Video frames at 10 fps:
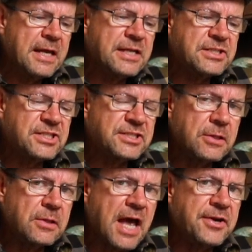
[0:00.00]
It's
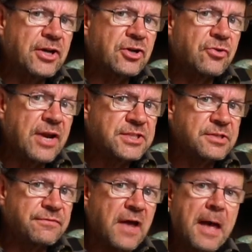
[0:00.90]
still an
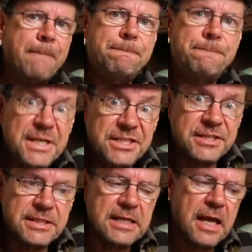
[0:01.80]
aggressive
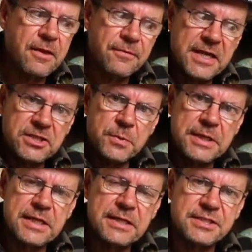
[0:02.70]
beastie. That's what
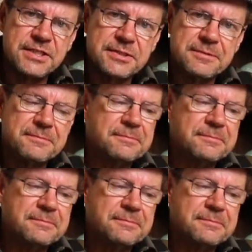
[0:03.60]
it is.